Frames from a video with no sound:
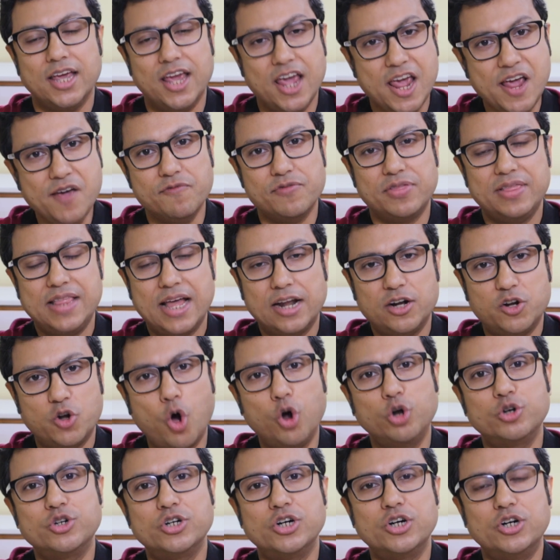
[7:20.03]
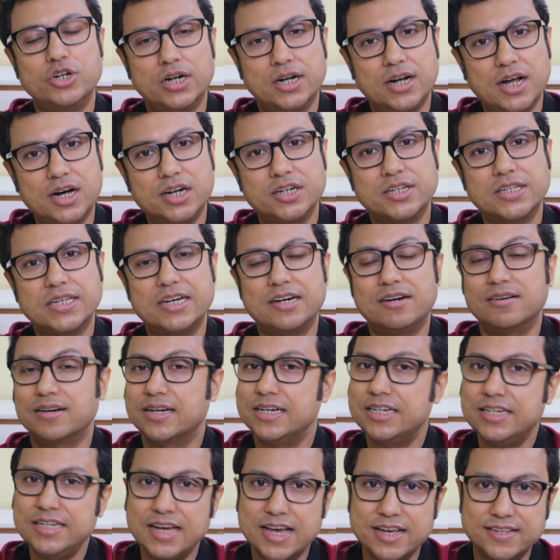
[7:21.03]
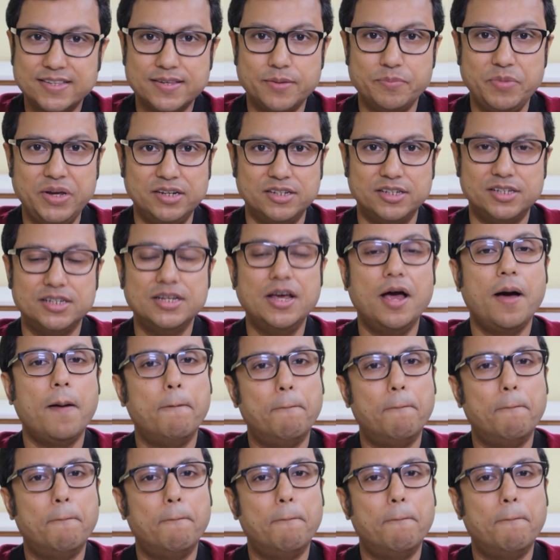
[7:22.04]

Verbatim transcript: if that doctor or nurse are getting examined